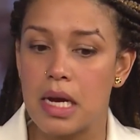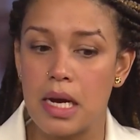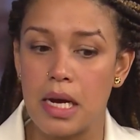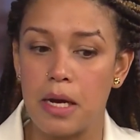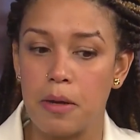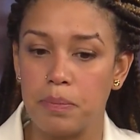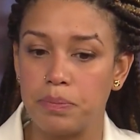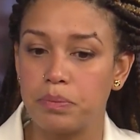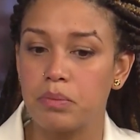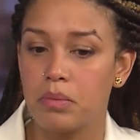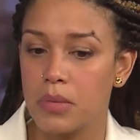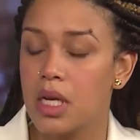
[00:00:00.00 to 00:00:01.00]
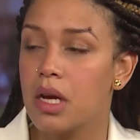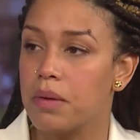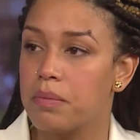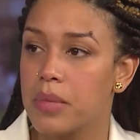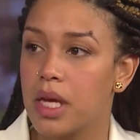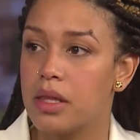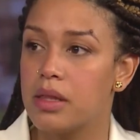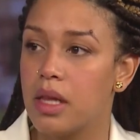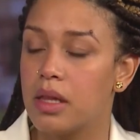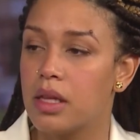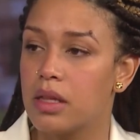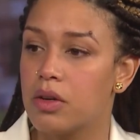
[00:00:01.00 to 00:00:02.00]
I
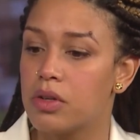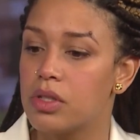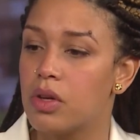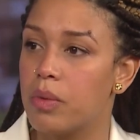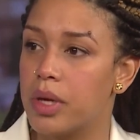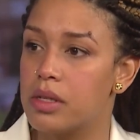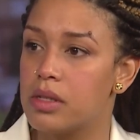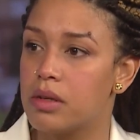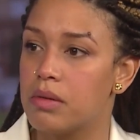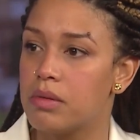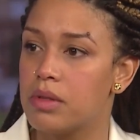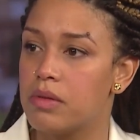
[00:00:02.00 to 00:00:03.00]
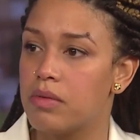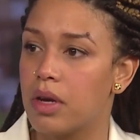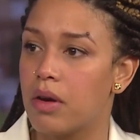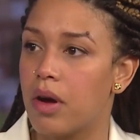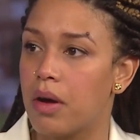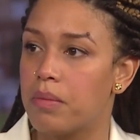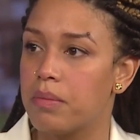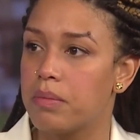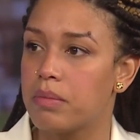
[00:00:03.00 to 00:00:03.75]
think there are still ways to figure out.